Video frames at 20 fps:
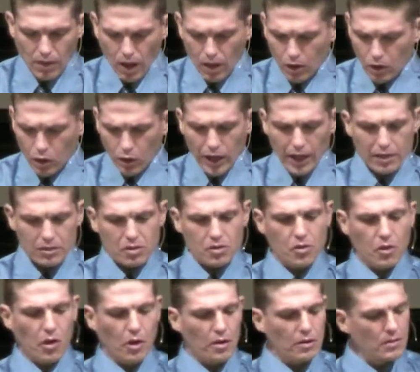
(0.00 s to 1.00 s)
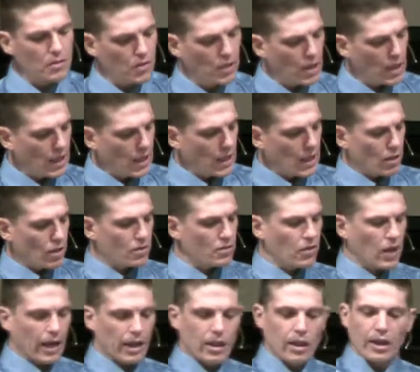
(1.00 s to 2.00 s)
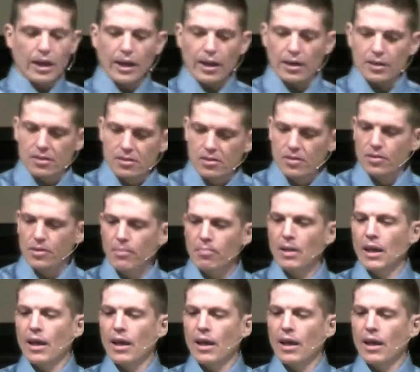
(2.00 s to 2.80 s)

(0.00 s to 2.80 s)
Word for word: a little insert, looks like this.